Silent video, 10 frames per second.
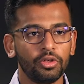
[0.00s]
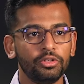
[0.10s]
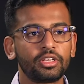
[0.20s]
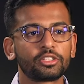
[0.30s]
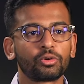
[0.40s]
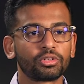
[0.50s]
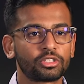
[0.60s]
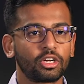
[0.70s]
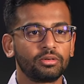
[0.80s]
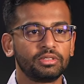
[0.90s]
You can store this
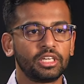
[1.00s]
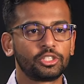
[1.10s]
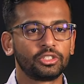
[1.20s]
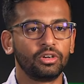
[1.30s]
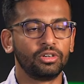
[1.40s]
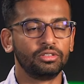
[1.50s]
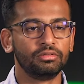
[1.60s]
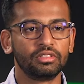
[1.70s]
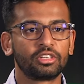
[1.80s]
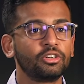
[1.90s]
documentation on
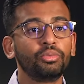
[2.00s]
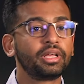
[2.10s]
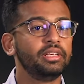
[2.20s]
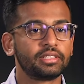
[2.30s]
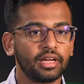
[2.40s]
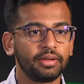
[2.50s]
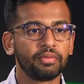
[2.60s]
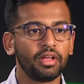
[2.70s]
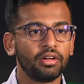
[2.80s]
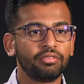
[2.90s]
an internal wiki site,
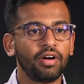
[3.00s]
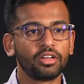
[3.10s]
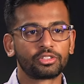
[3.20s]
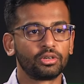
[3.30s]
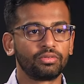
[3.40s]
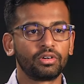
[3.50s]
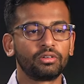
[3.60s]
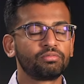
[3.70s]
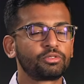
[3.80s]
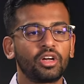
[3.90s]
file
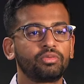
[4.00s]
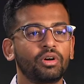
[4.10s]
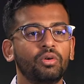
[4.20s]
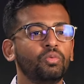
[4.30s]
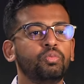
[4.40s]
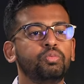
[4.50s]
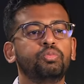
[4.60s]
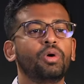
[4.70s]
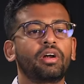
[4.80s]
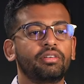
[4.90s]
server, software,
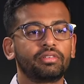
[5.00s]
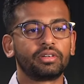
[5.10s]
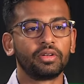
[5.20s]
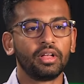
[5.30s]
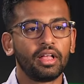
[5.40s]
wherever.